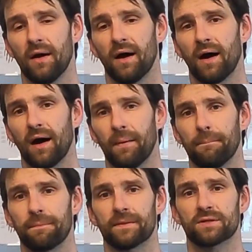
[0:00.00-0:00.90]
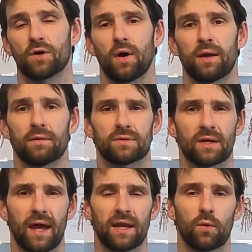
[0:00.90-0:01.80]
And it's
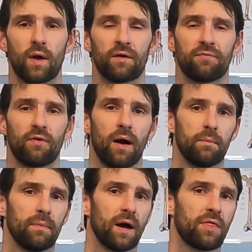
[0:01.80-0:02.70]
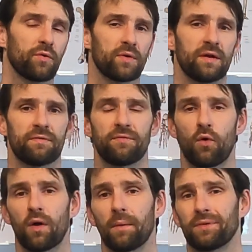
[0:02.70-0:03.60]
anywhere from 3,
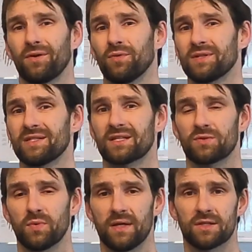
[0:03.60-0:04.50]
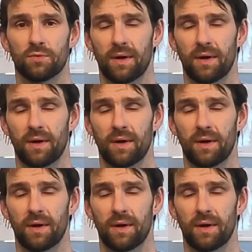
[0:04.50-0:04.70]
4, up to 6 weeks.